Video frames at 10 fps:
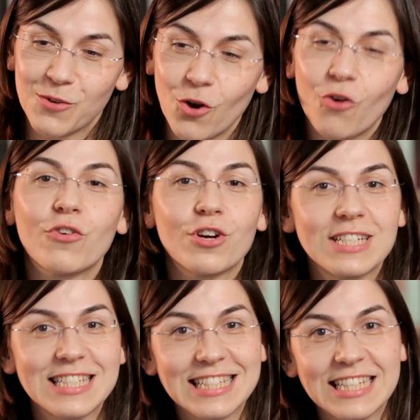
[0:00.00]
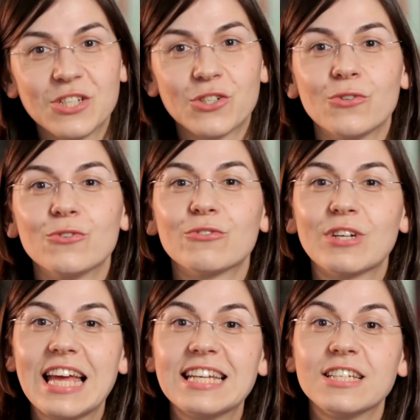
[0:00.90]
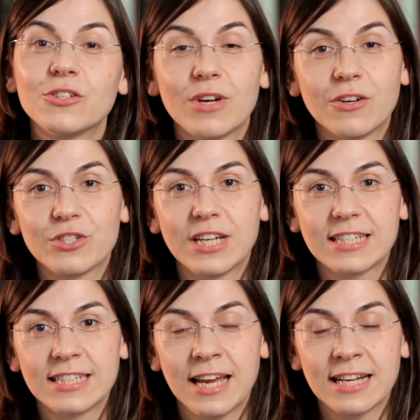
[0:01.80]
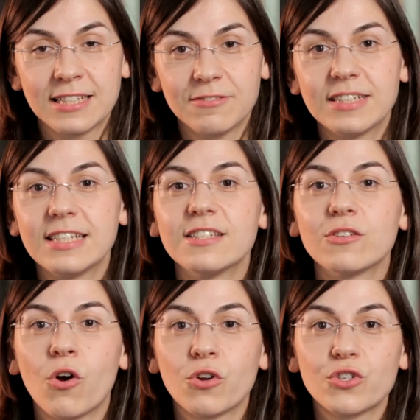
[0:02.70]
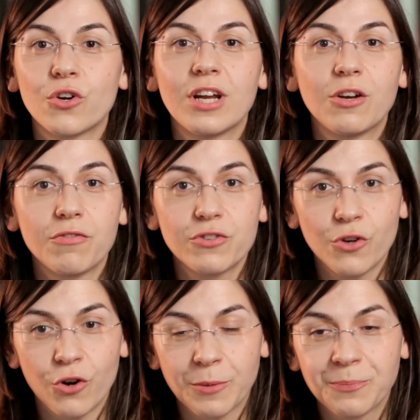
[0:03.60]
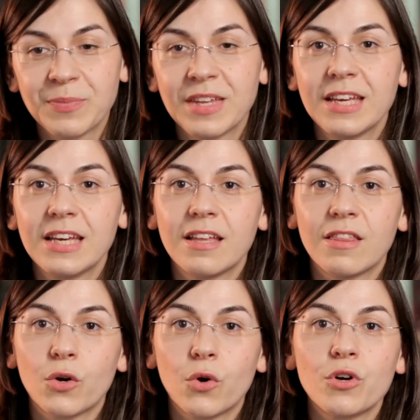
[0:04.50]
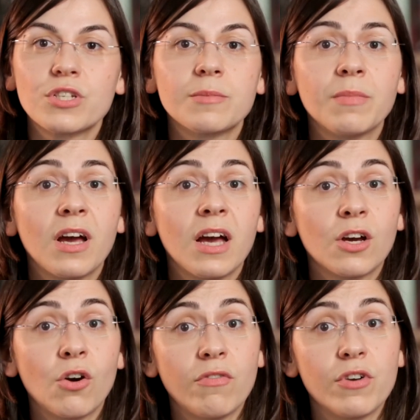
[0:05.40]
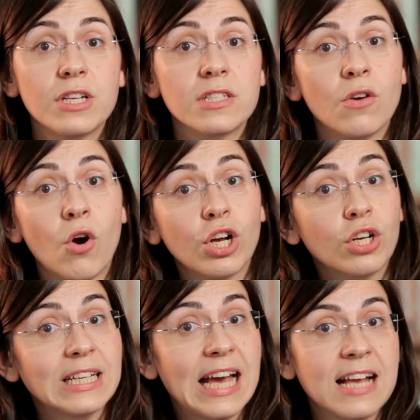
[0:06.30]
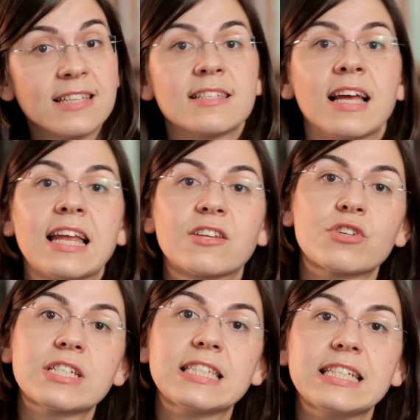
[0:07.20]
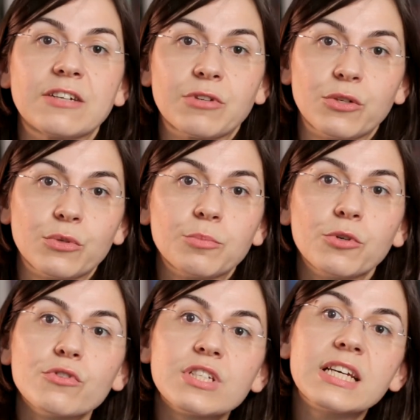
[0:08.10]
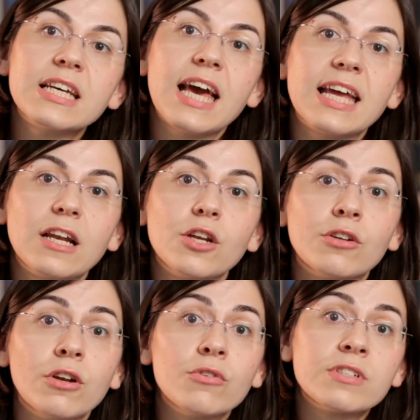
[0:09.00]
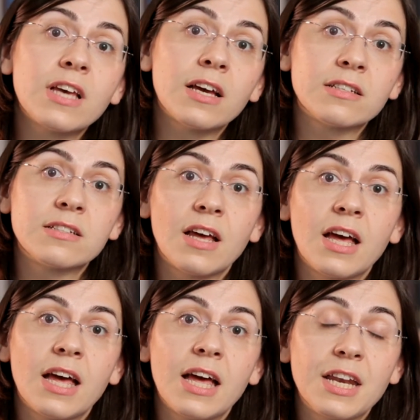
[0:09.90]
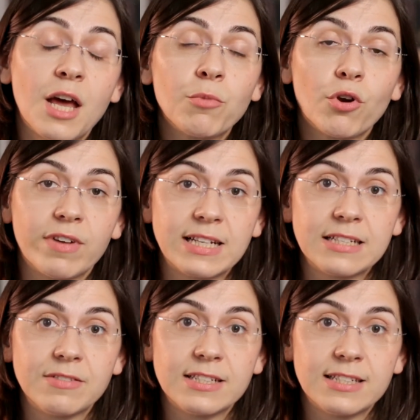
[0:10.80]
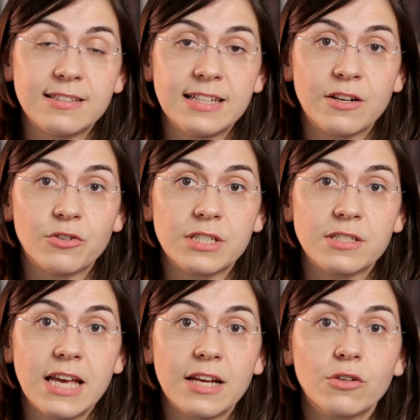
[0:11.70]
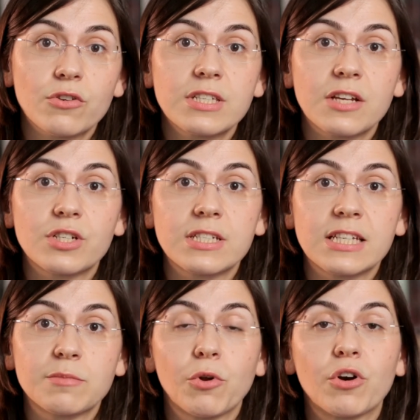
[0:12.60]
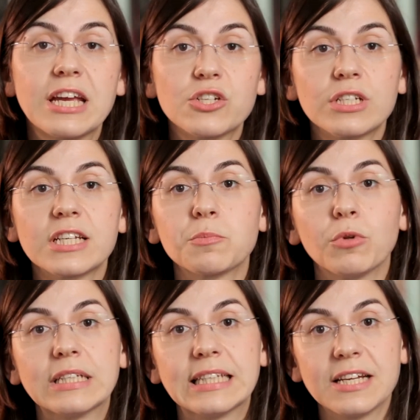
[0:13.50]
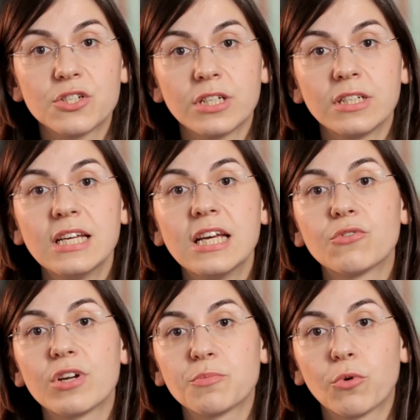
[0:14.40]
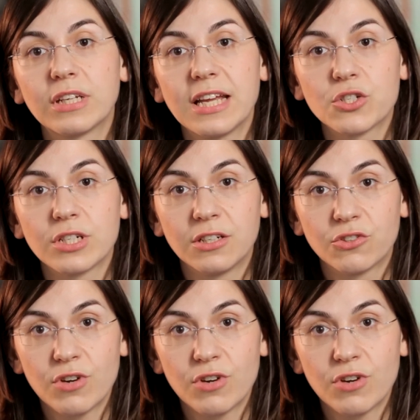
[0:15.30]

governs issues relating to energy activities onshore and offshore. The course covers oil, gas, electricity and renewables, and looks at a number of activities in the energy sector, such as exploration, exploitation, transportation and